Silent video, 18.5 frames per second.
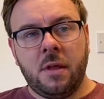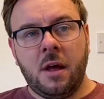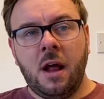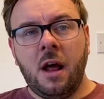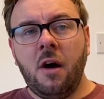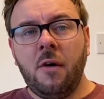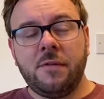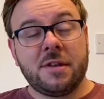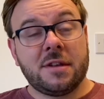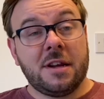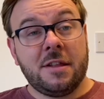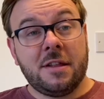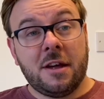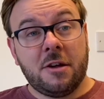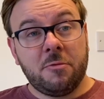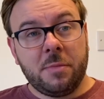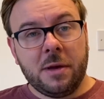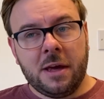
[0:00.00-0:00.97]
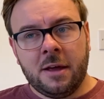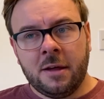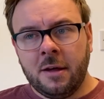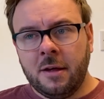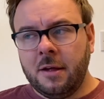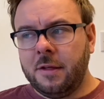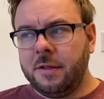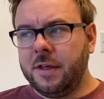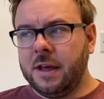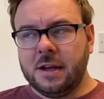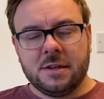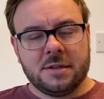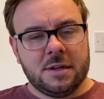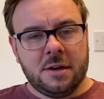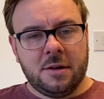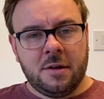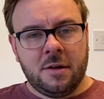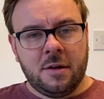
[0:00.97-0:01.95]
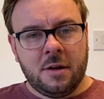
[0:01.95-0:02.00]
obviously there'll be things
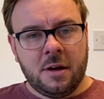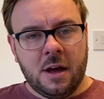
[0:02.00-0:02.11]
in